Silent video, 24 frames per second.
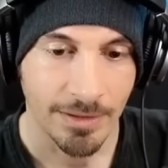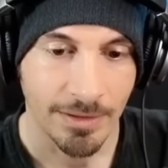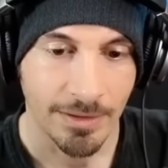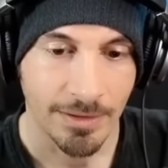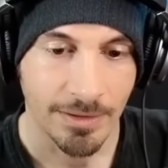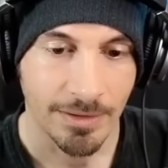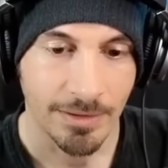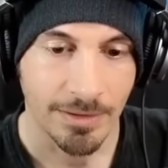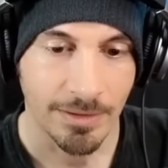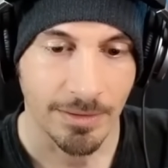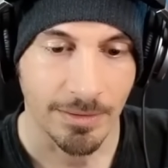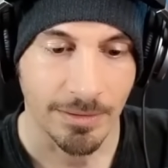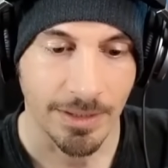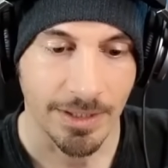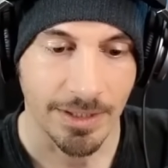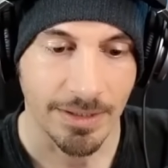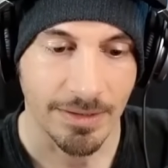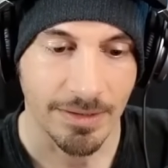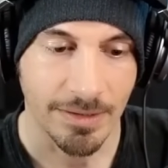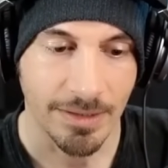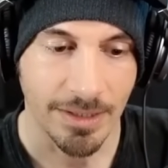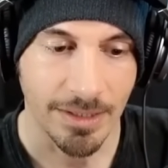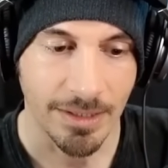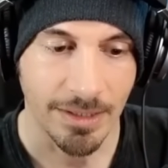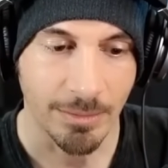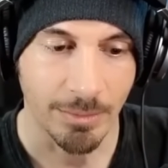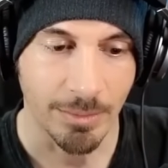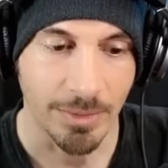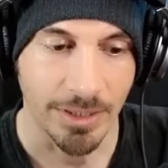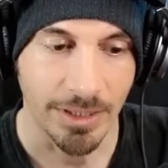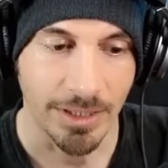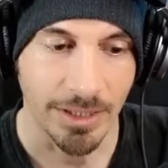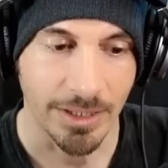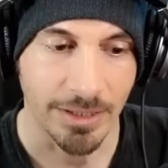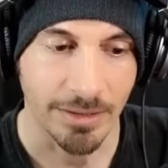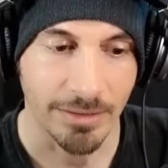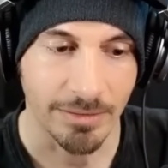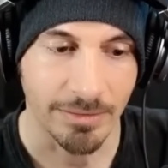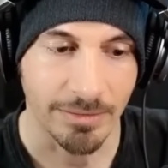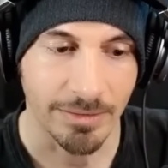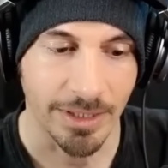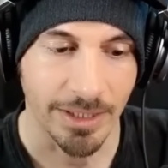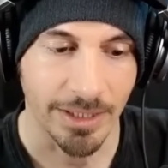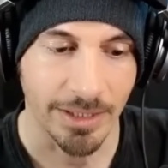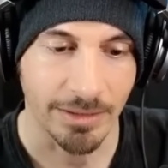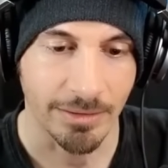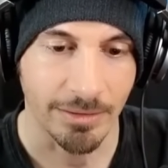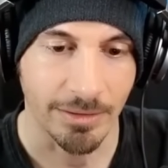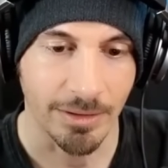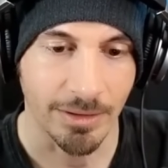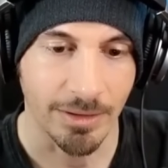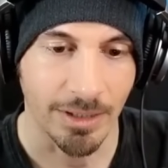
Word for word: So let's see, but I don't, I don't know